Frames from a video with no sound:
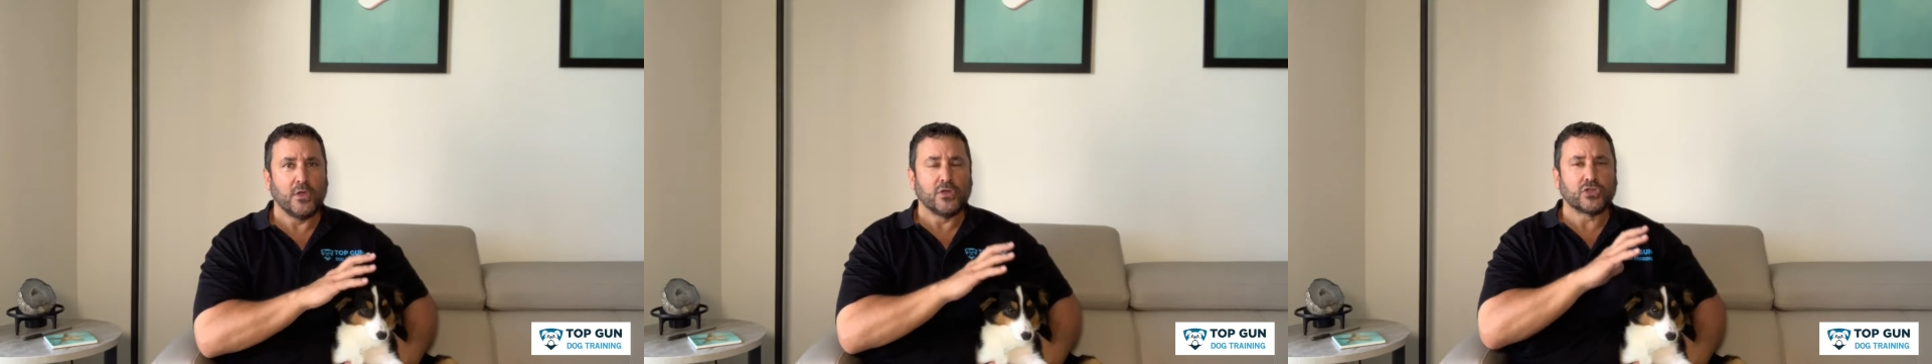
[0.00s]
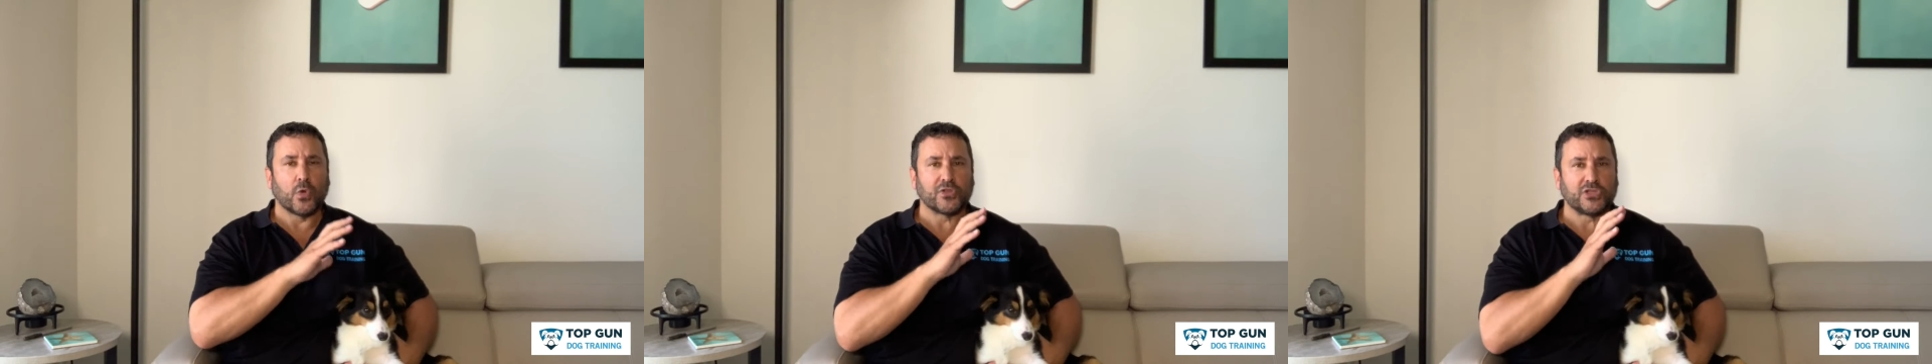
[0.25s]

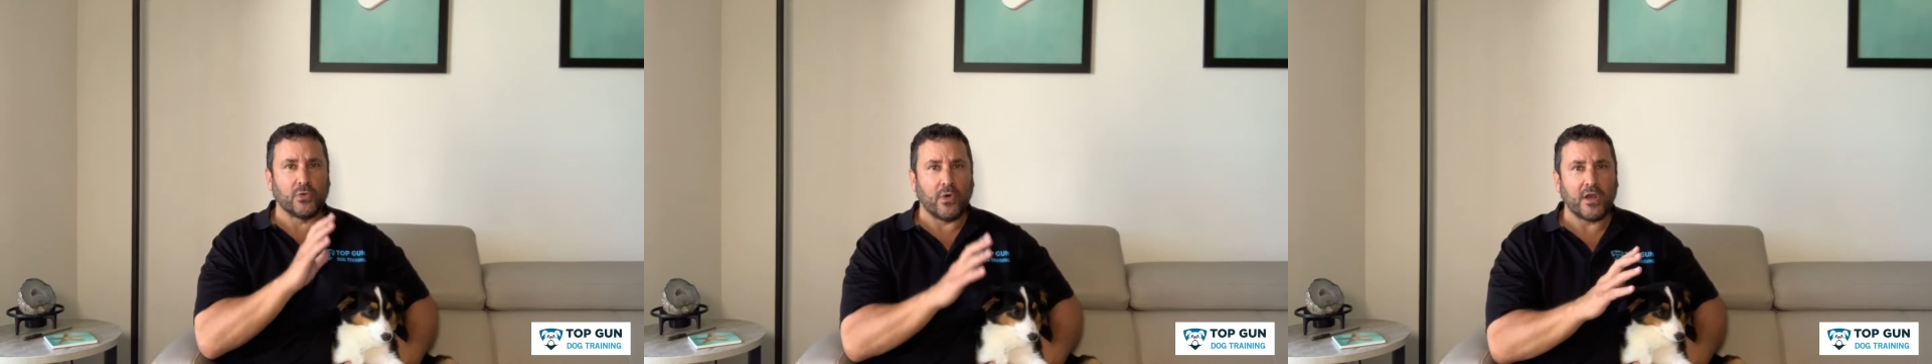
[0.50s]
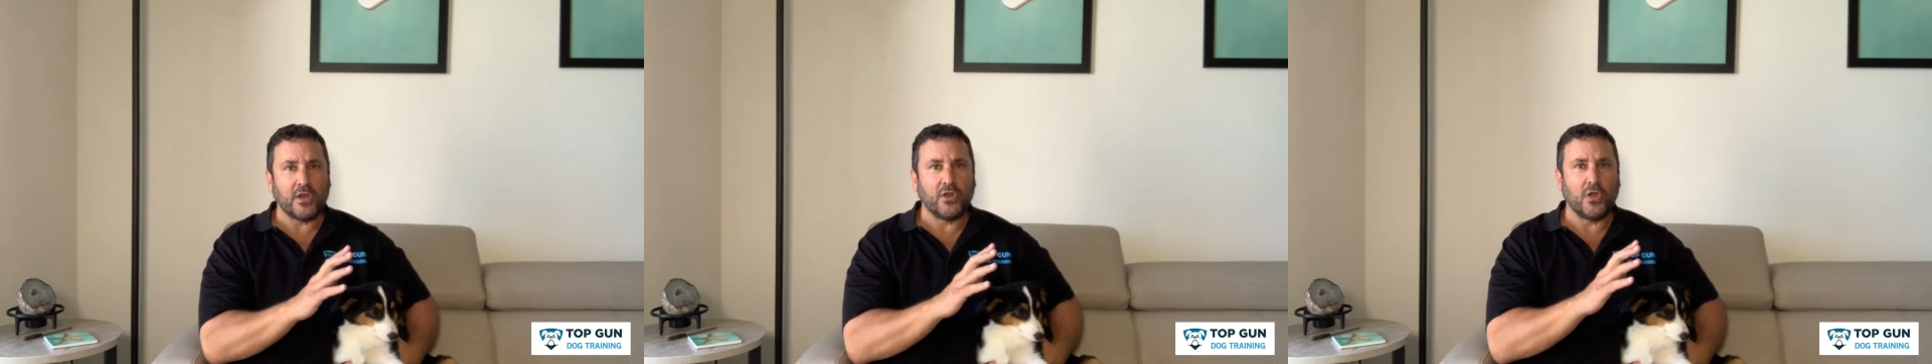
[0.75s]
So what you
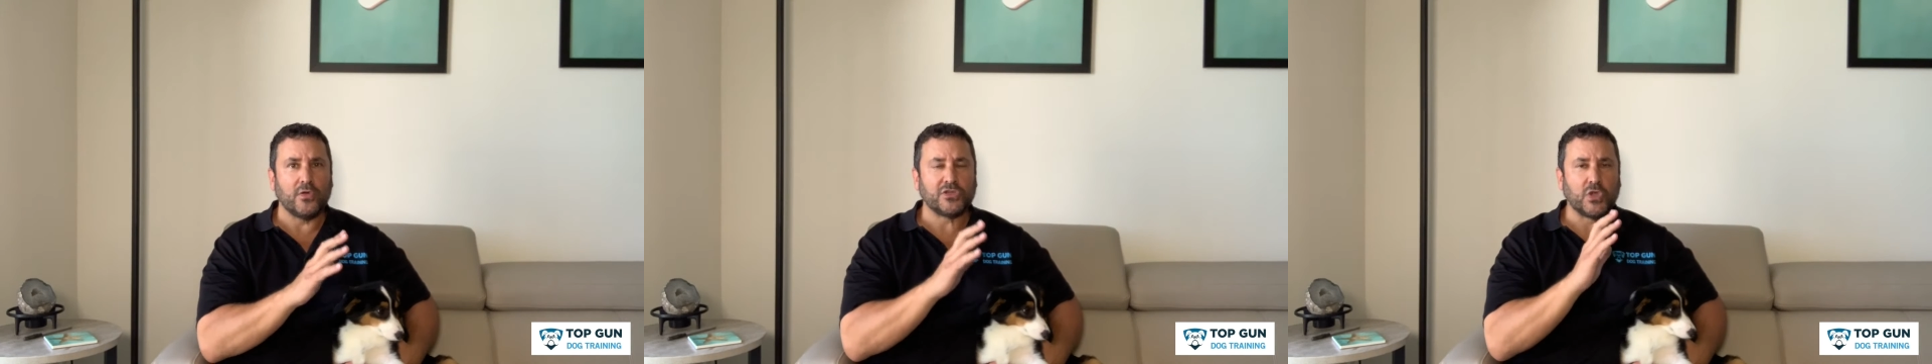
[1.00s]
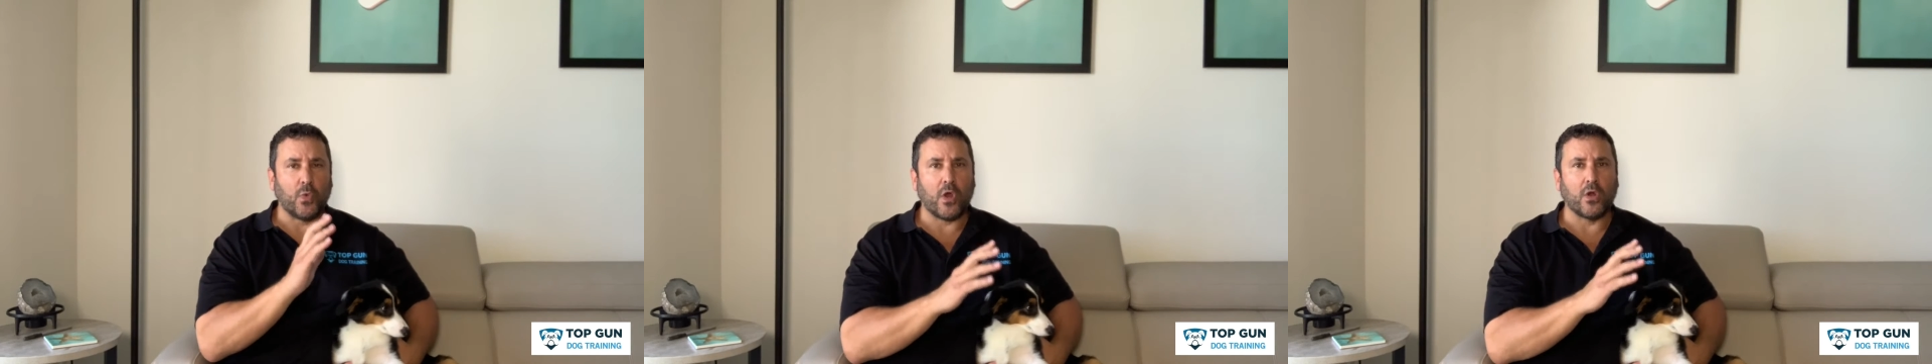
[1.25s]
want to do
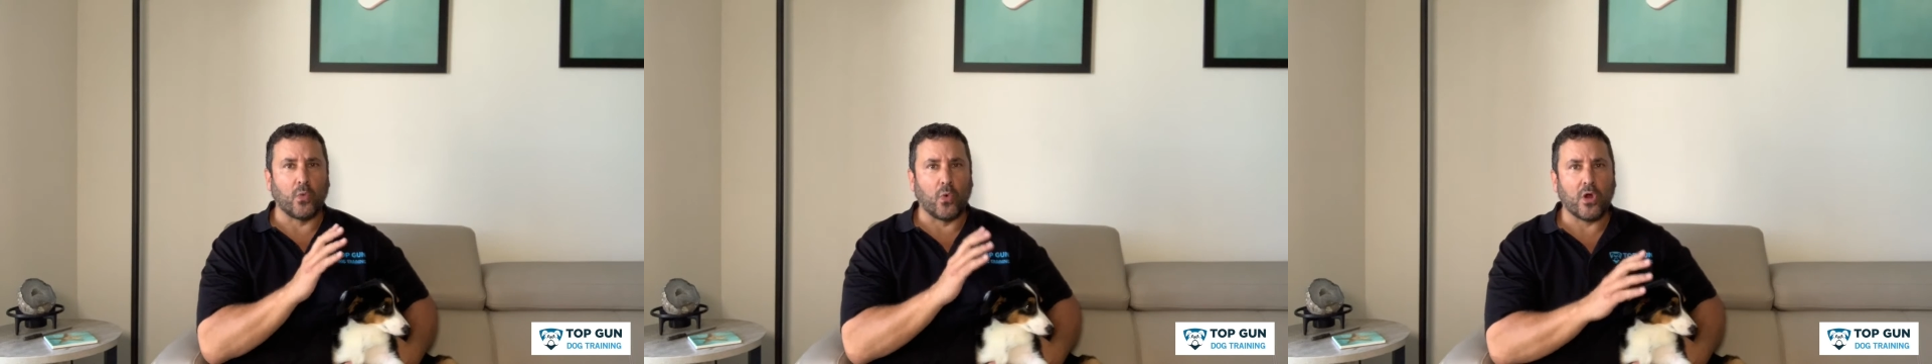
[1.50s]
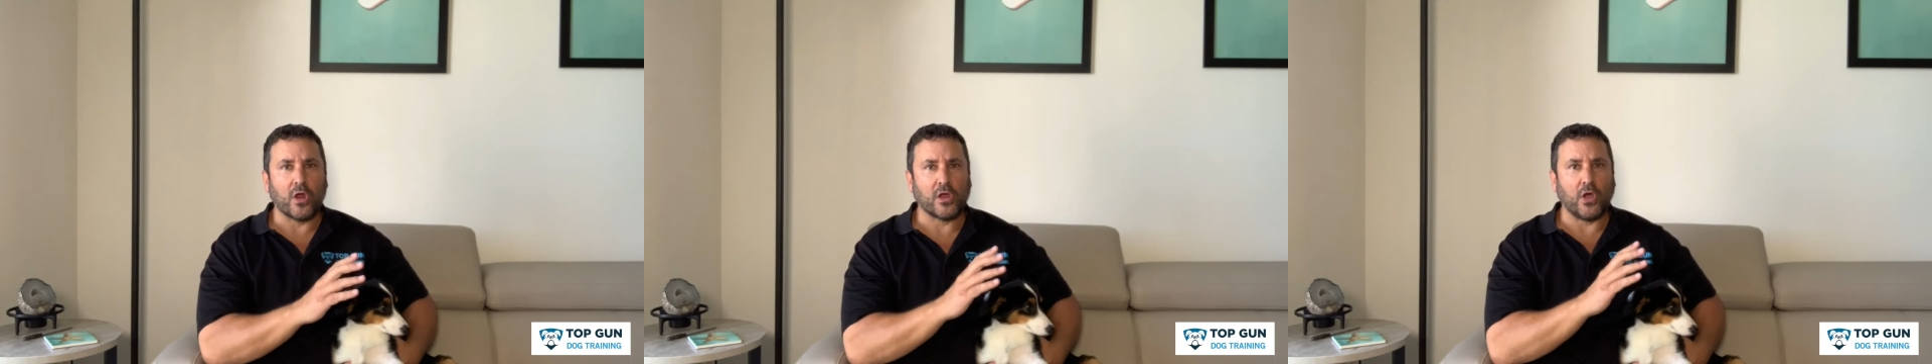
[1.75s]
is you want to
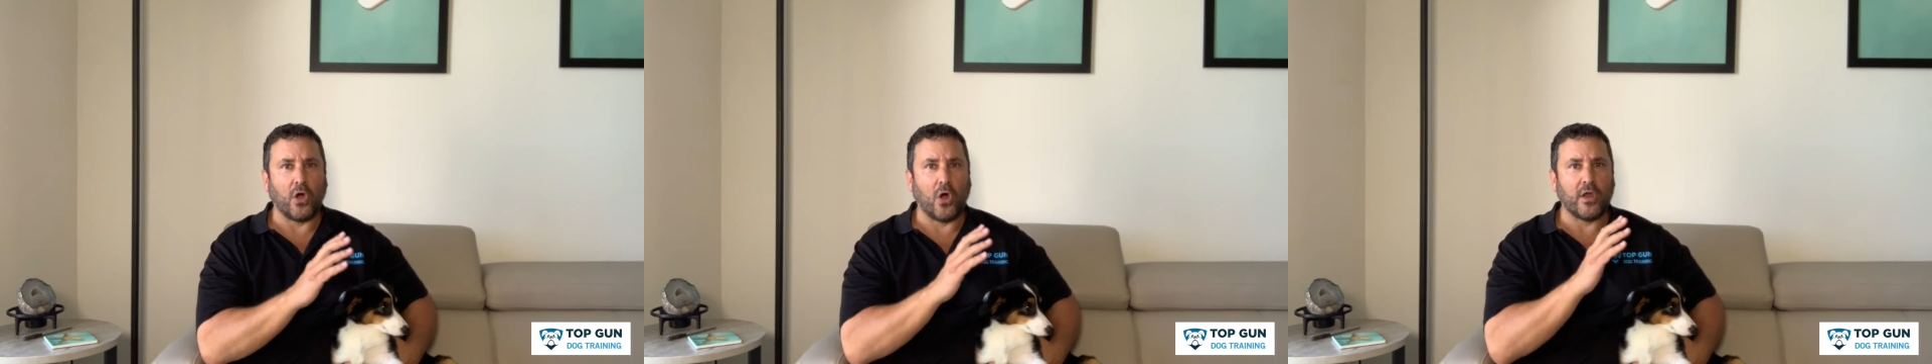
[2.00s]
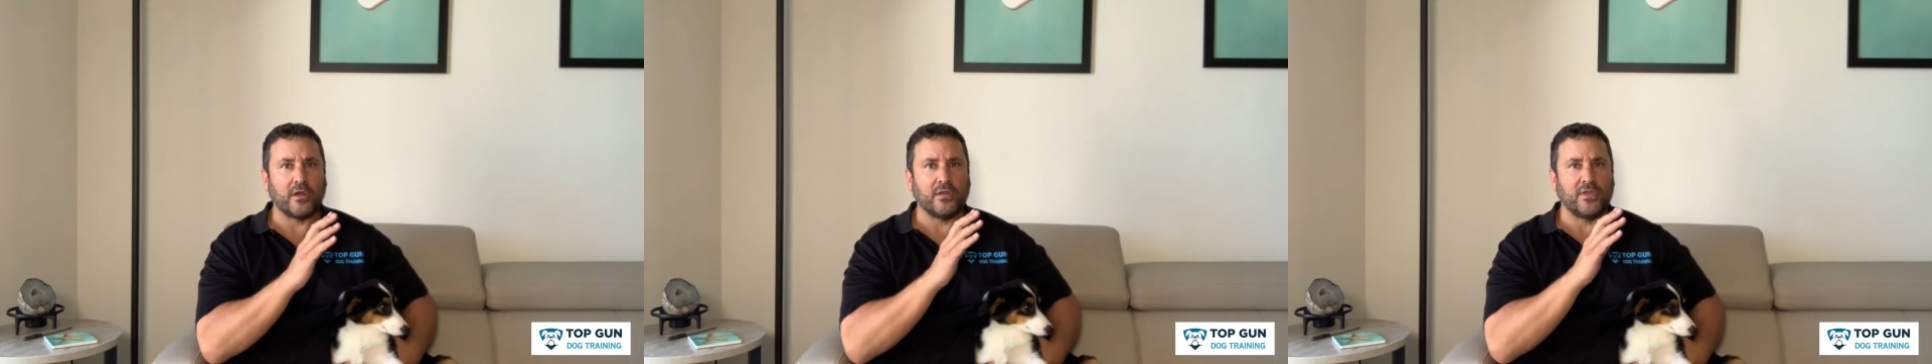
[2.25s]
work on